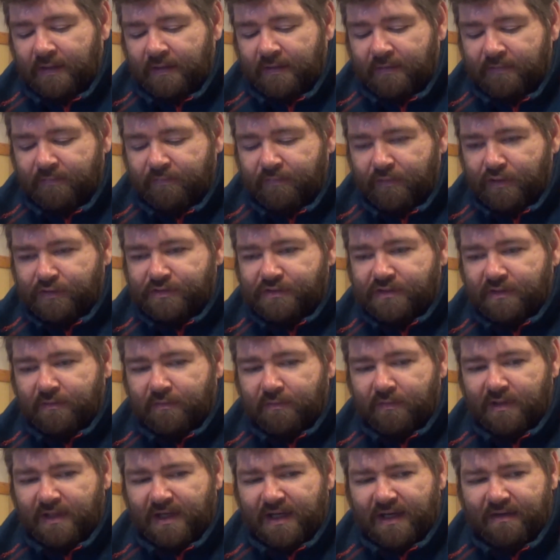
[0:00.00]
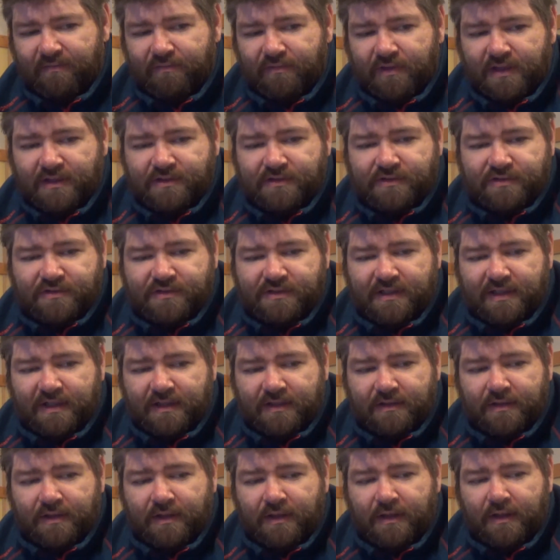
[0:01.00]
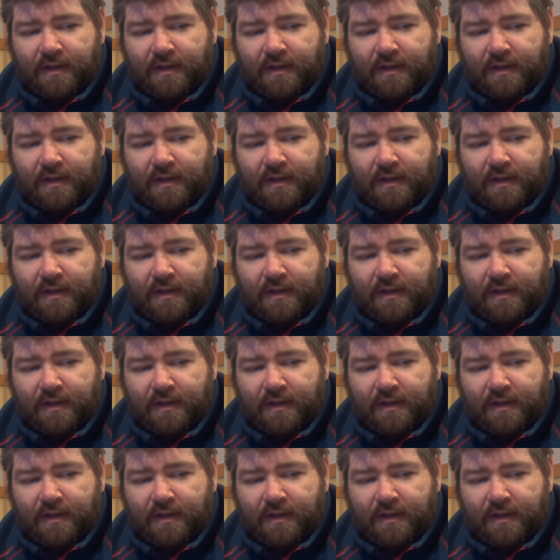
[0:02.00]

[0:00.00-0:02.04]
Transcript: First of all, I would like to say that